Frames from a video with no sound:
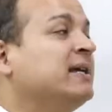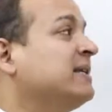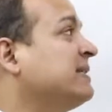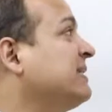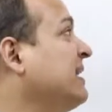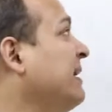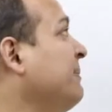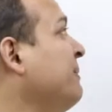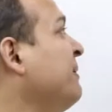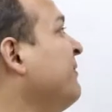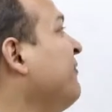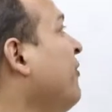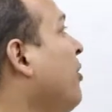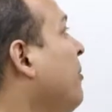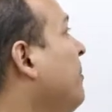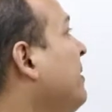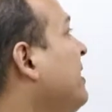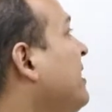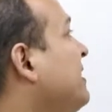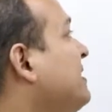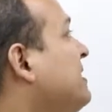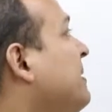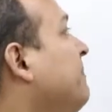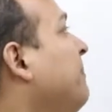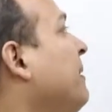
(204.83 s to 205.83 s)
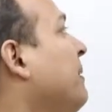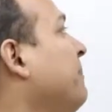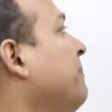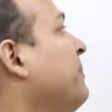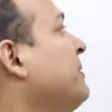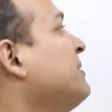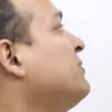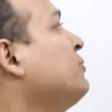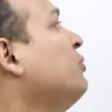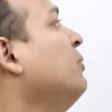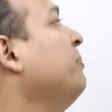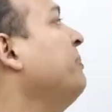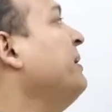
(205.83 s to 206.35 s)
Semi-formal letter
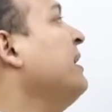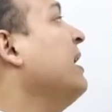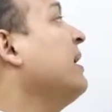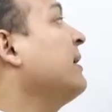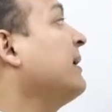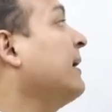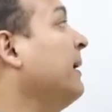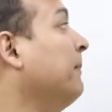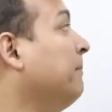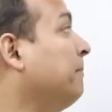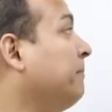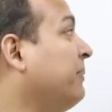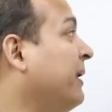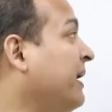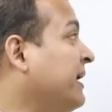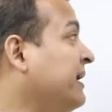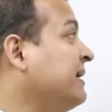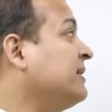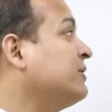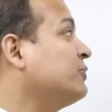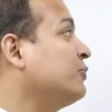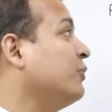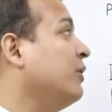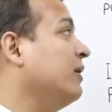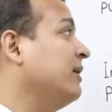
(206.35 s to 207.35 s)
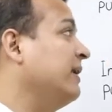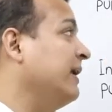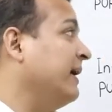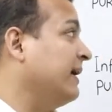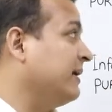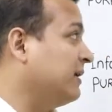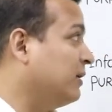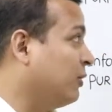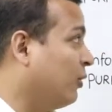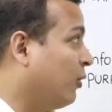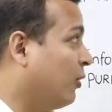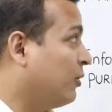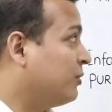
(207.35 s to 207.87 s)
purpose would be a complaining to a
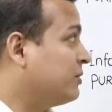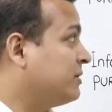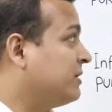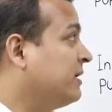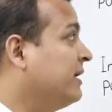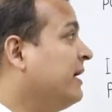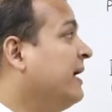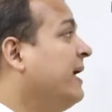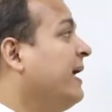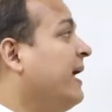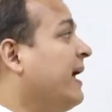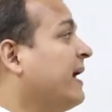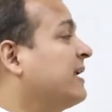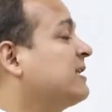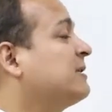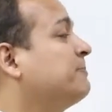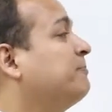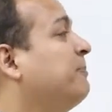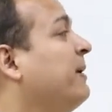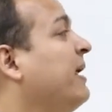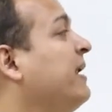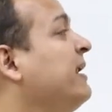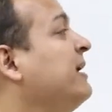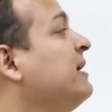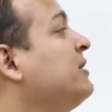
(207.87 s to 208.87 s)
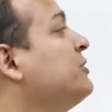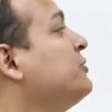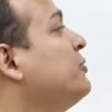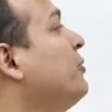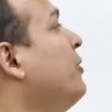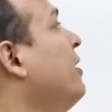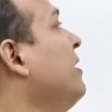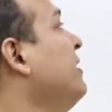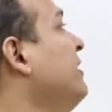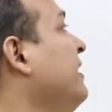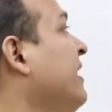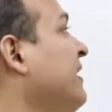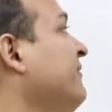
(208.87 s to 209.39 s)
landlord, explaining
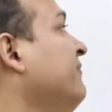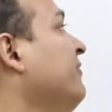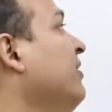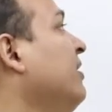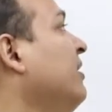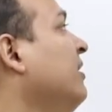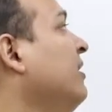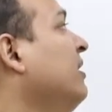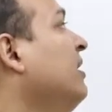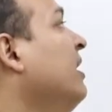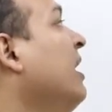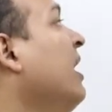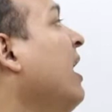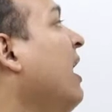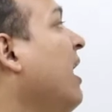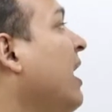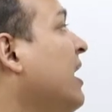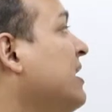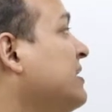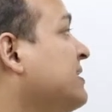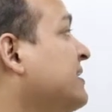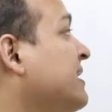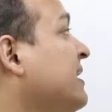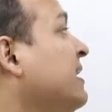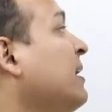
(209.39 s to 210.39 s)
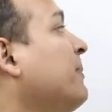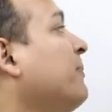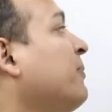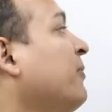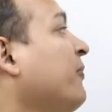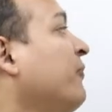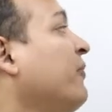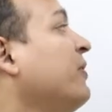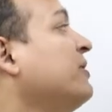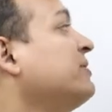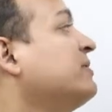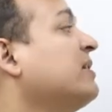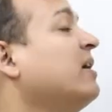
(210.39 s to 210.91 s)
to a neighbor, asking a
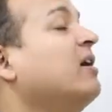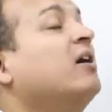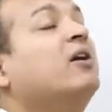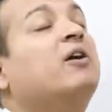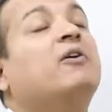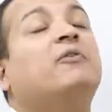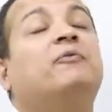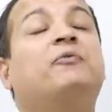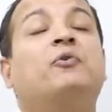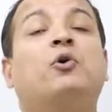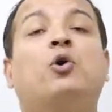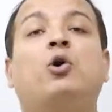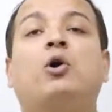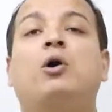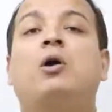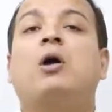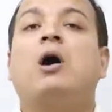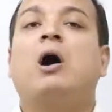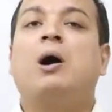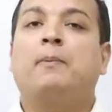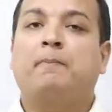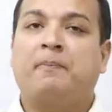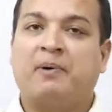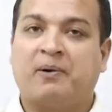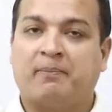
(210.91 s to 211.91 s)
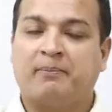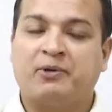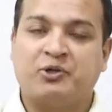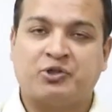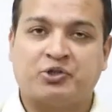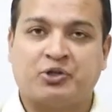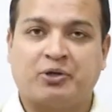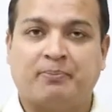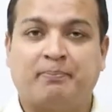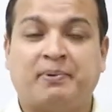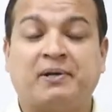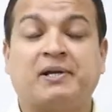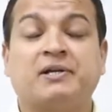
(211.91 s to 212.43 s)
professor for a
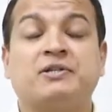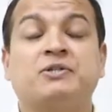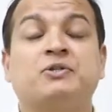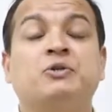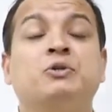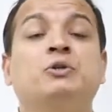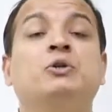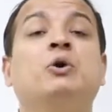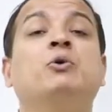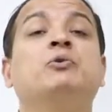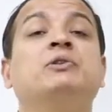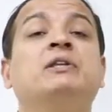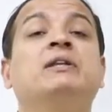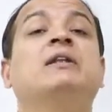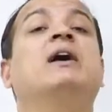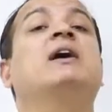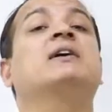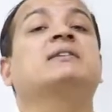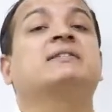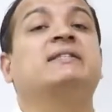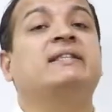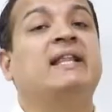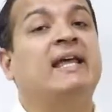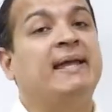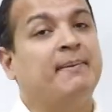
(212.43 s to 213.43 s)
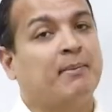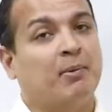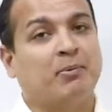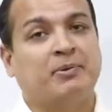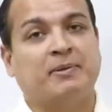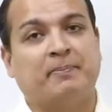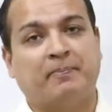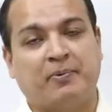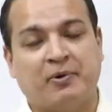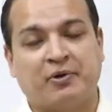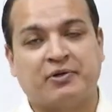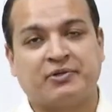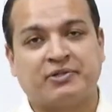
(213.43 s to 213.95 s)
permission, because you know the last name of
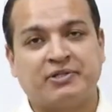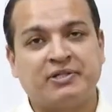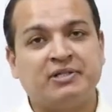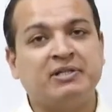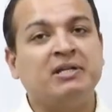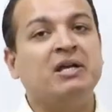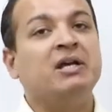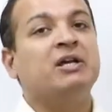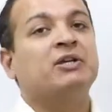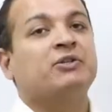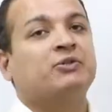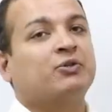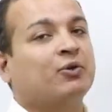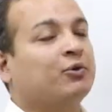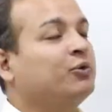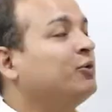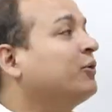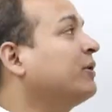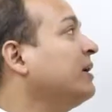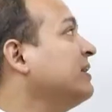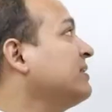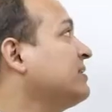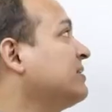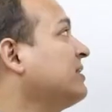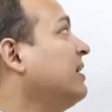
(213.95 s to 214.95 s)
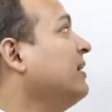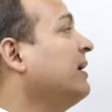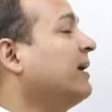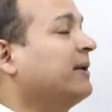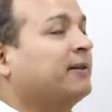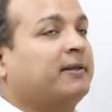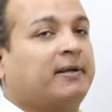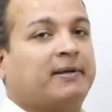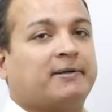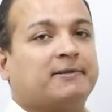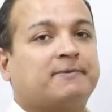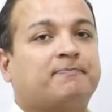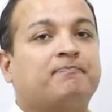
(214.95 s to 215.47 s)
the person, so you can start
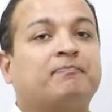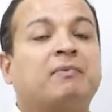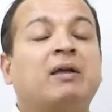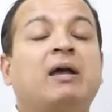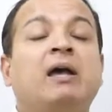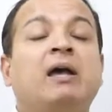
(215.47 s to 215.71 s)
like this.